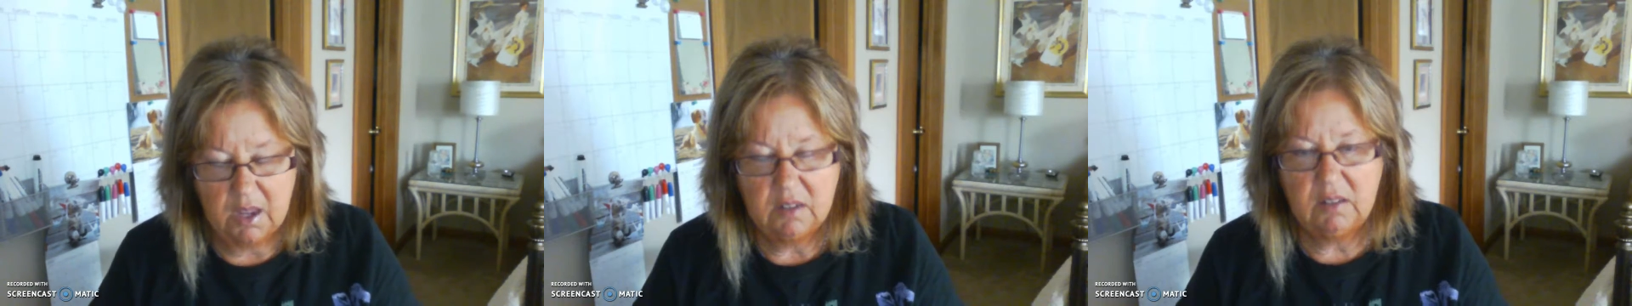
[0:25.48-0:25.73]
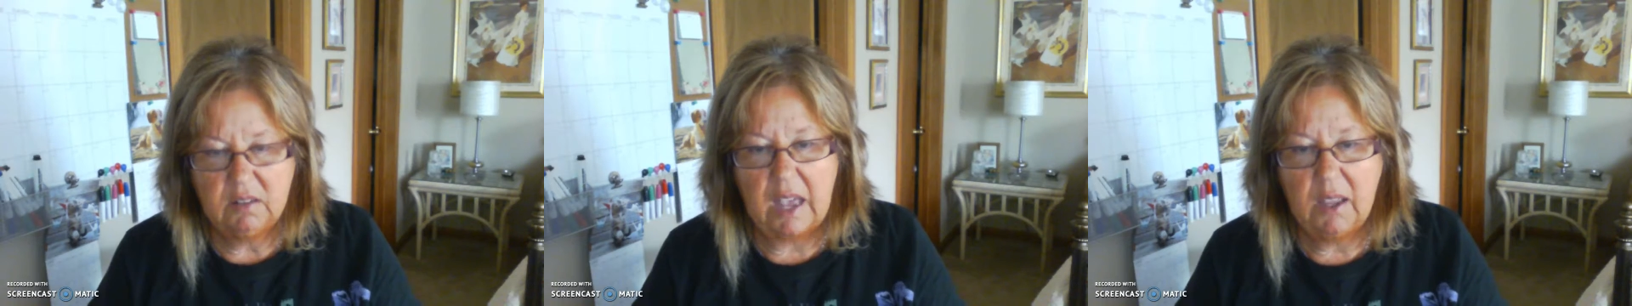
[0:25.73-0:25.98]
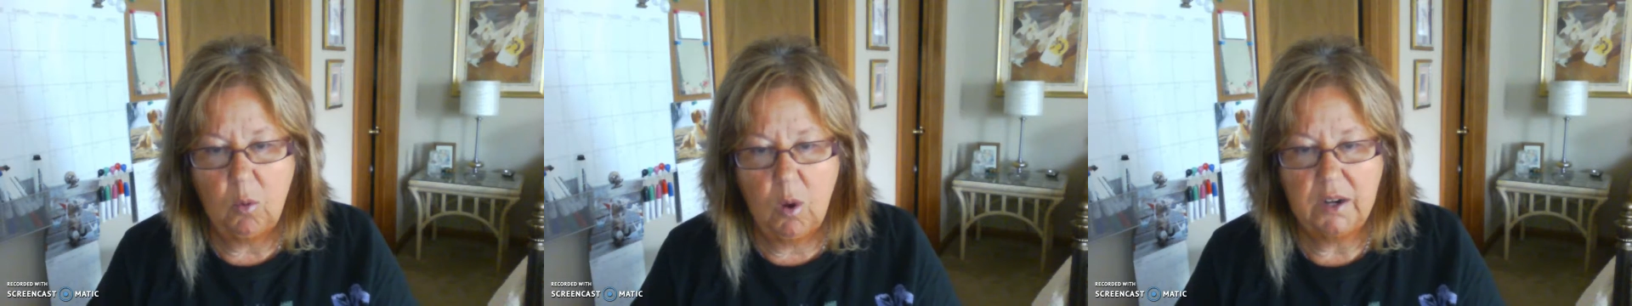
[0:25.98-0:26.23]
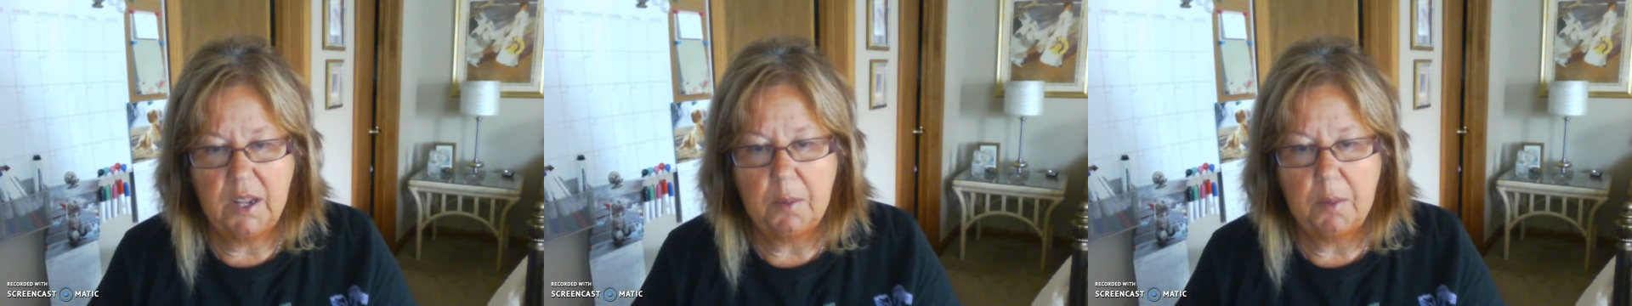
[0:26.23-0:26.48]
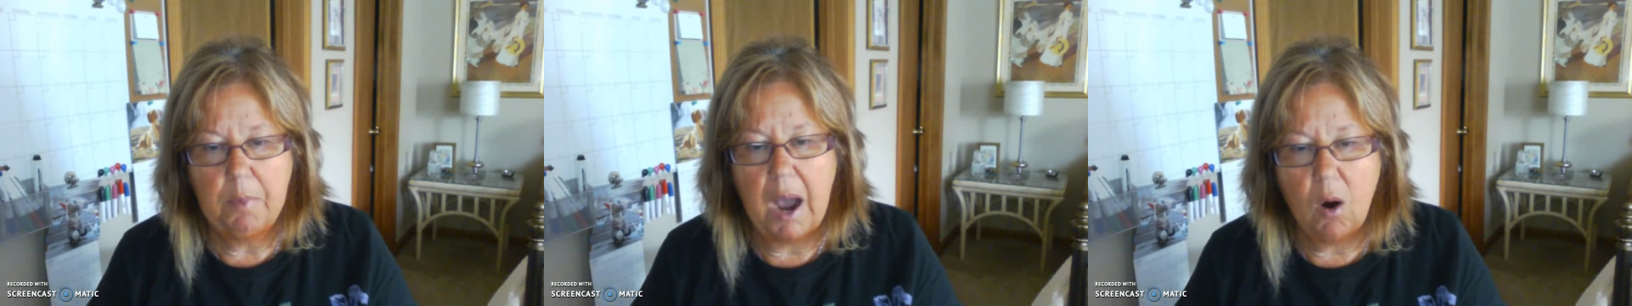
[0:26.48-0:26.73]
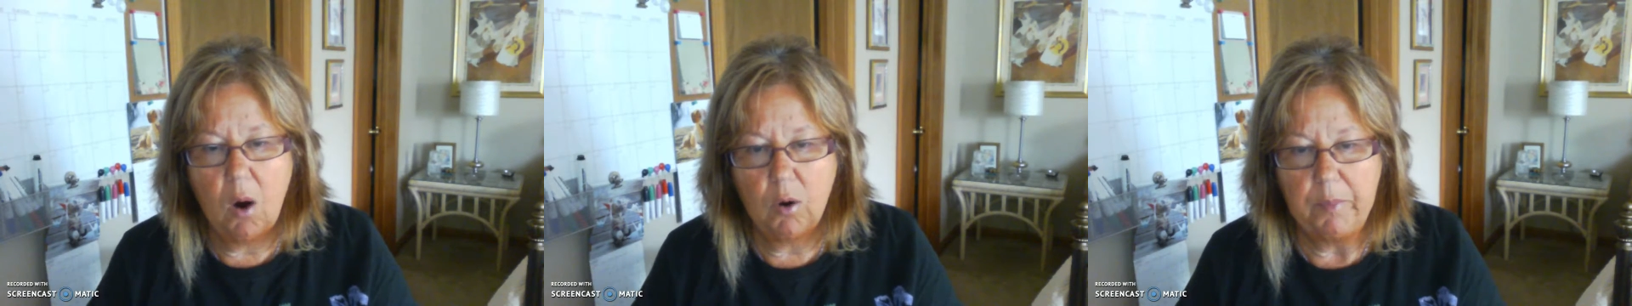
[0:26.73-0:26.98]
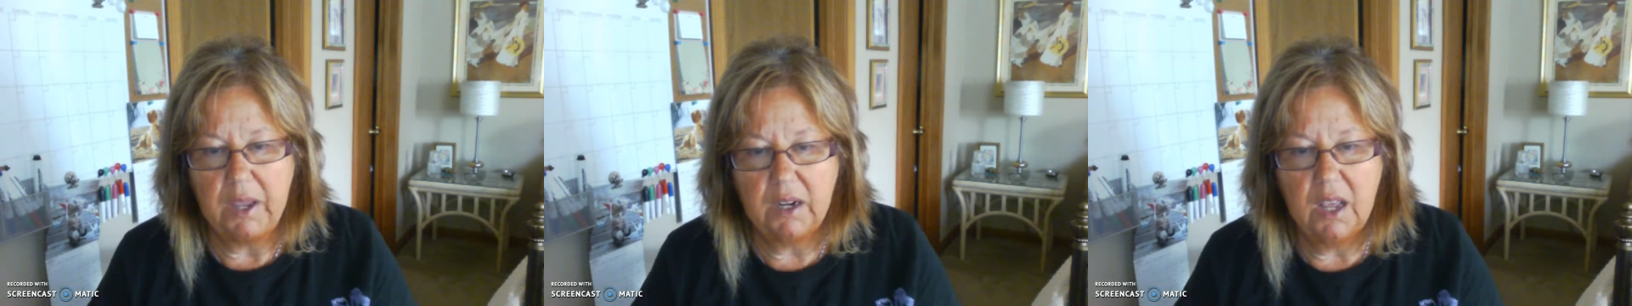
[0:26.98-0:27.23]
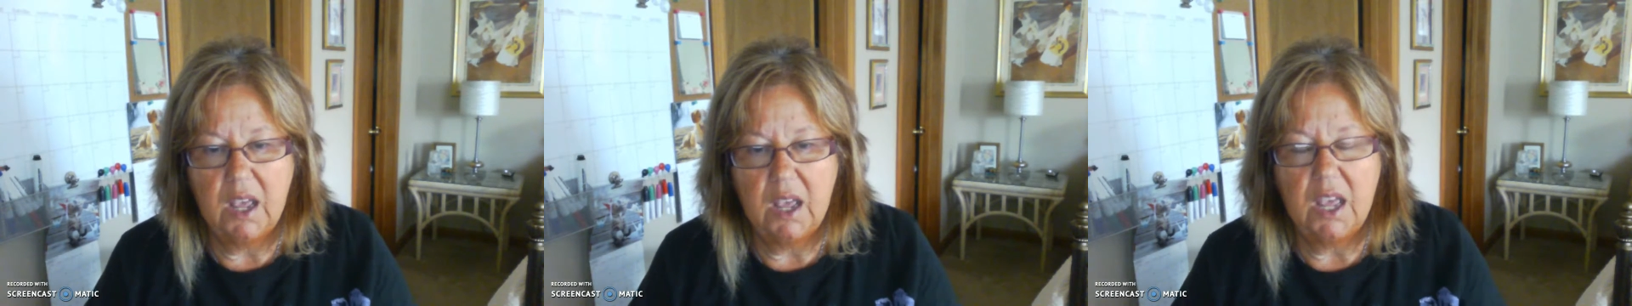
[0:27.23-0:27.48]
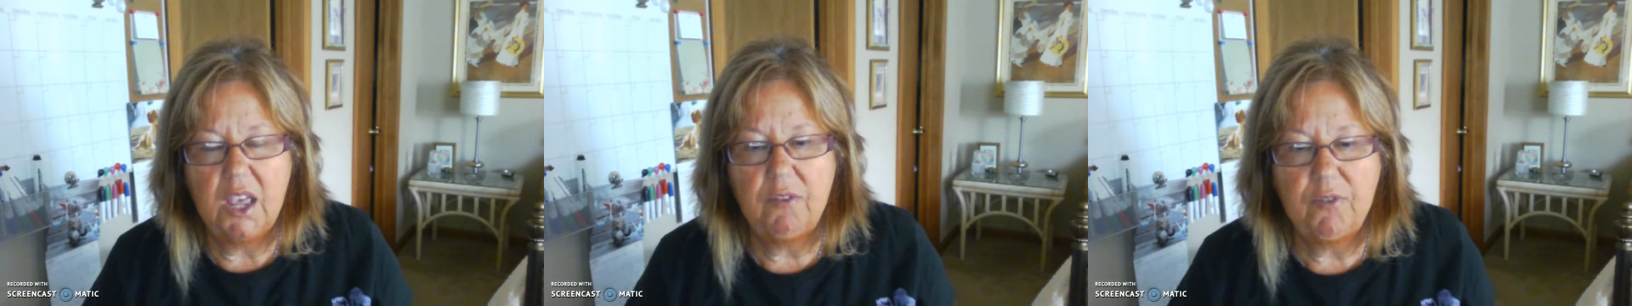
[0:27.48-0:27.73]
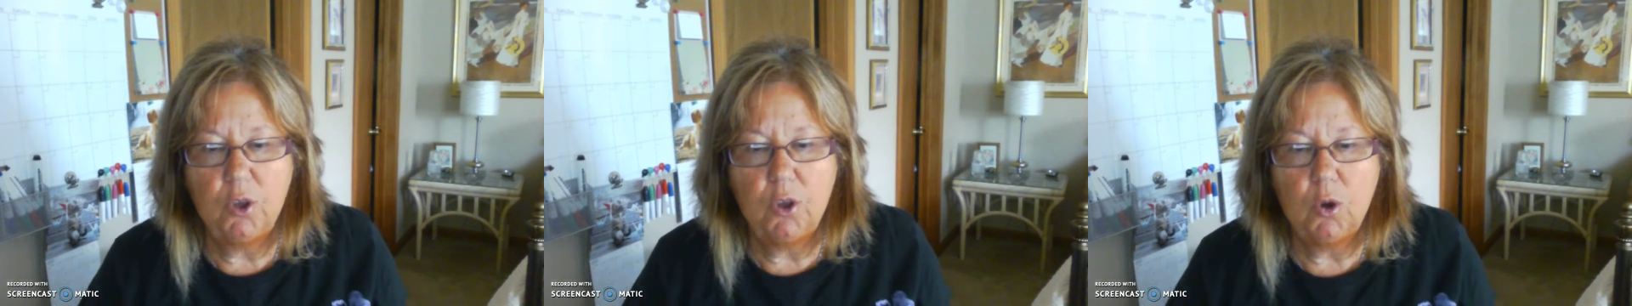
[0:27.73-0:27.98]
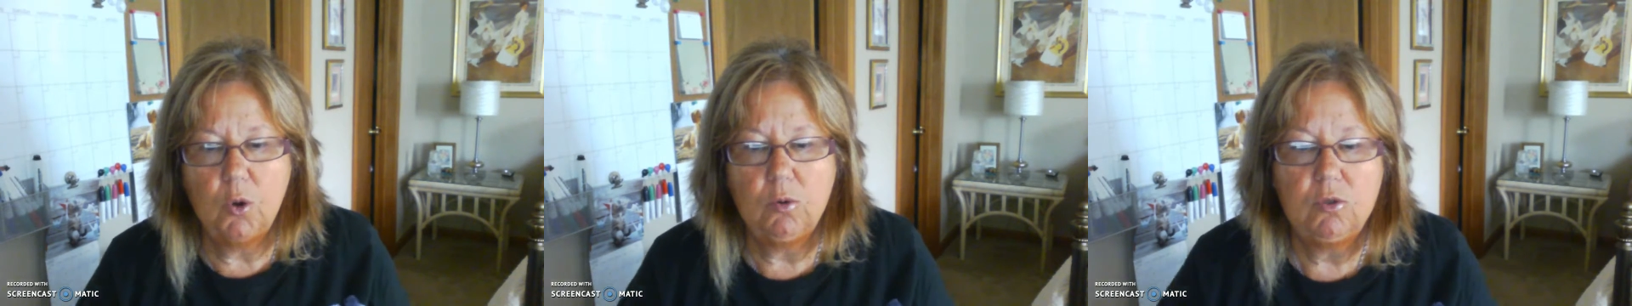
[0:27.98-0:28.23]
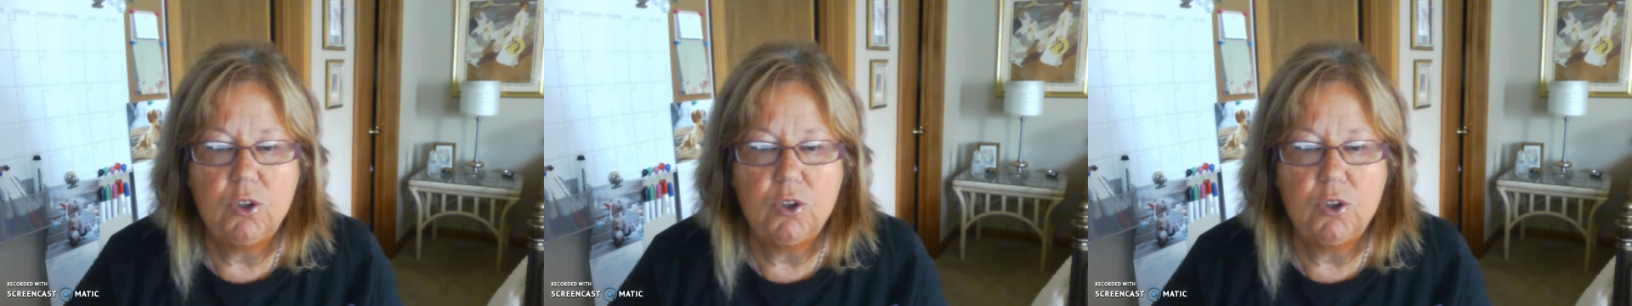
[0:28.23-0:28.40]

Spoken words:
Second one, empowerment. If you